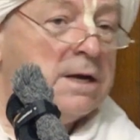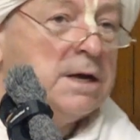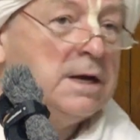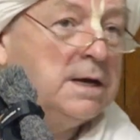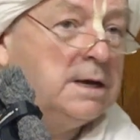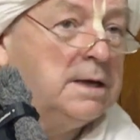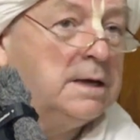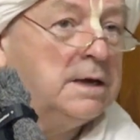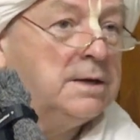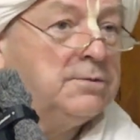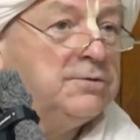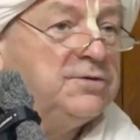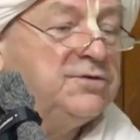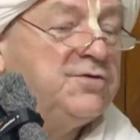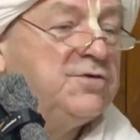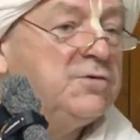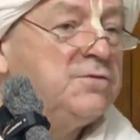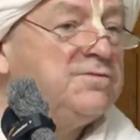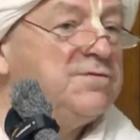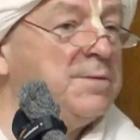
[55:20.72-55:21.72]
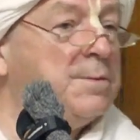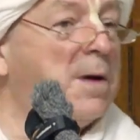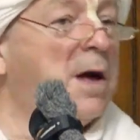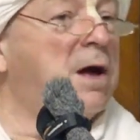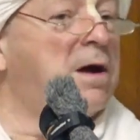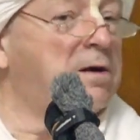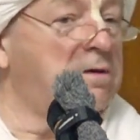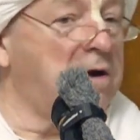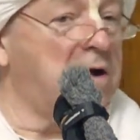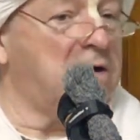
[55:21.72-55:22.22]
Dhruva
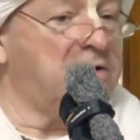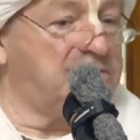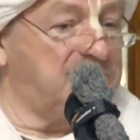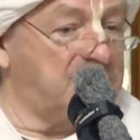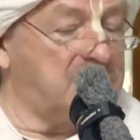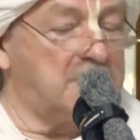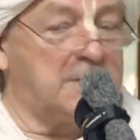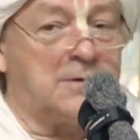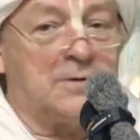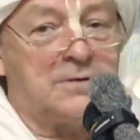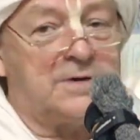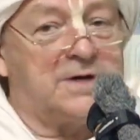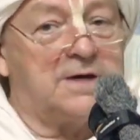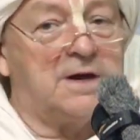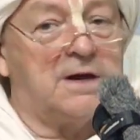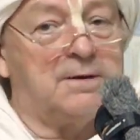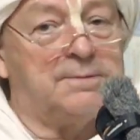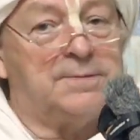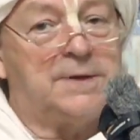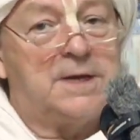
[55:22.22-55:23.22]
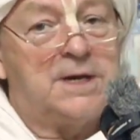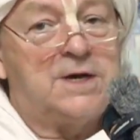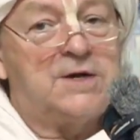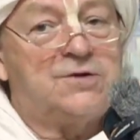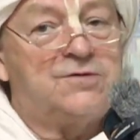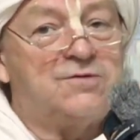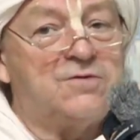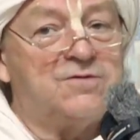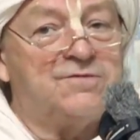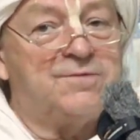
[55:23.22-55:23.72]
Maharaj, you can look it up.
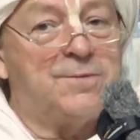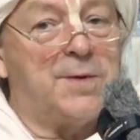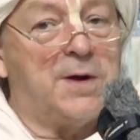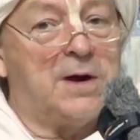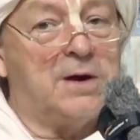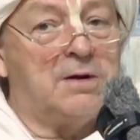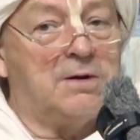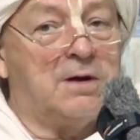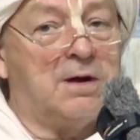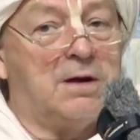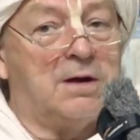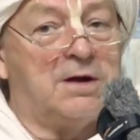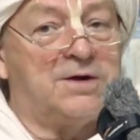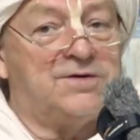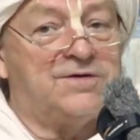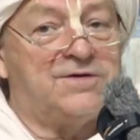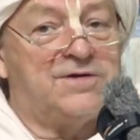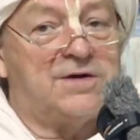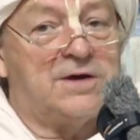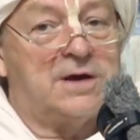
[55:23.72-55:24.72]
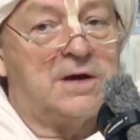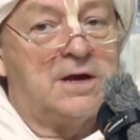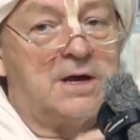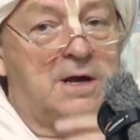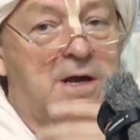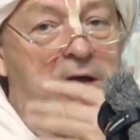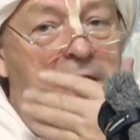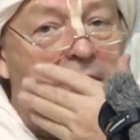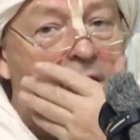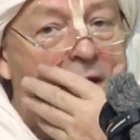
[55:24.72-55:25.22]
Dhruva Maharaj,
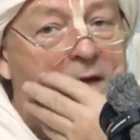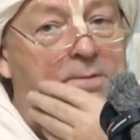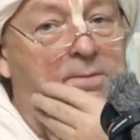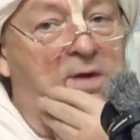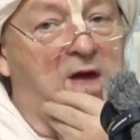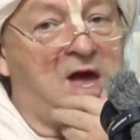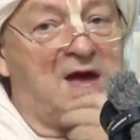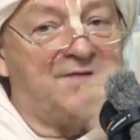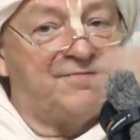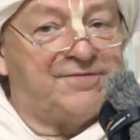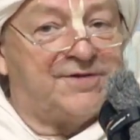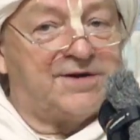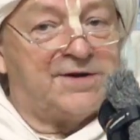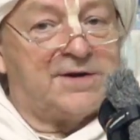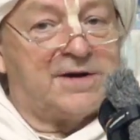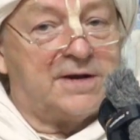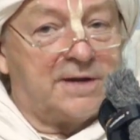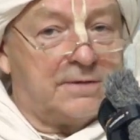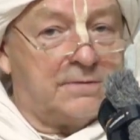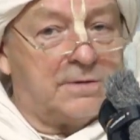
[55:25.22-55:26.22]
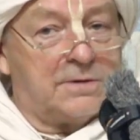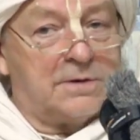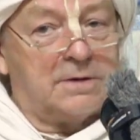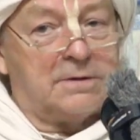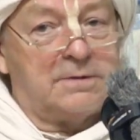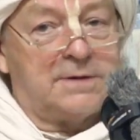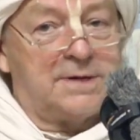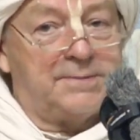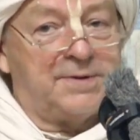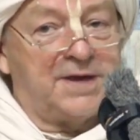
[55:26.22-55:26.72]
after
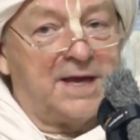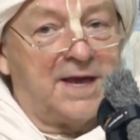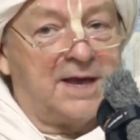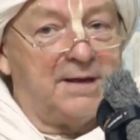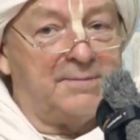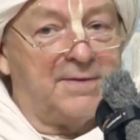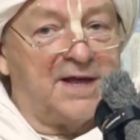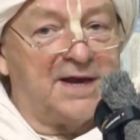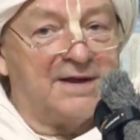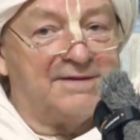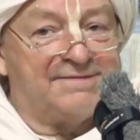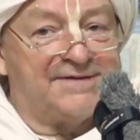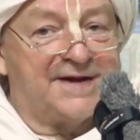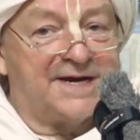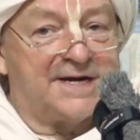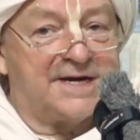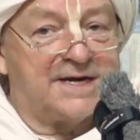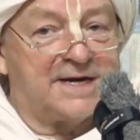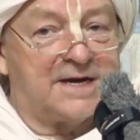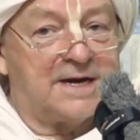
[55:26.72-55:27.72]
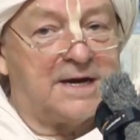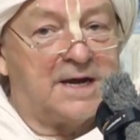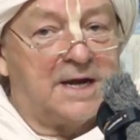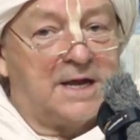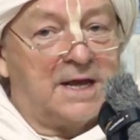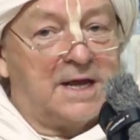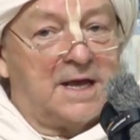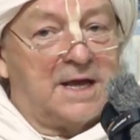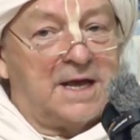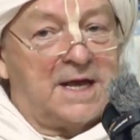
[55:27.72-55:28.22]
he became elevated,
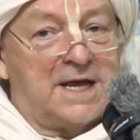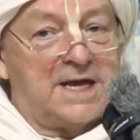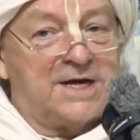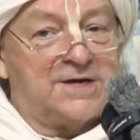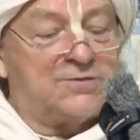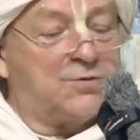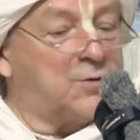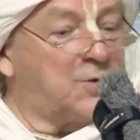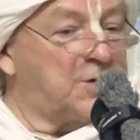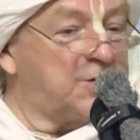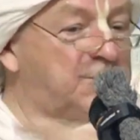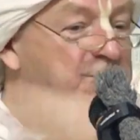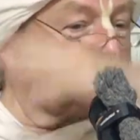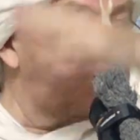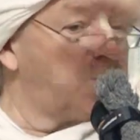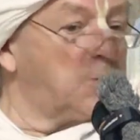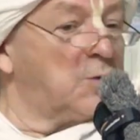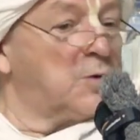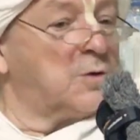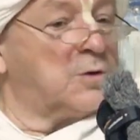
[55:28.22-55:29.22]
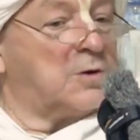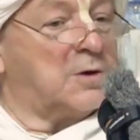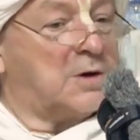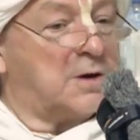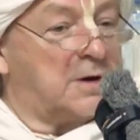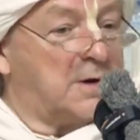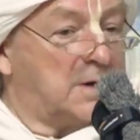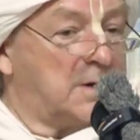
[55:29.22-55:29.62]
he took a tour.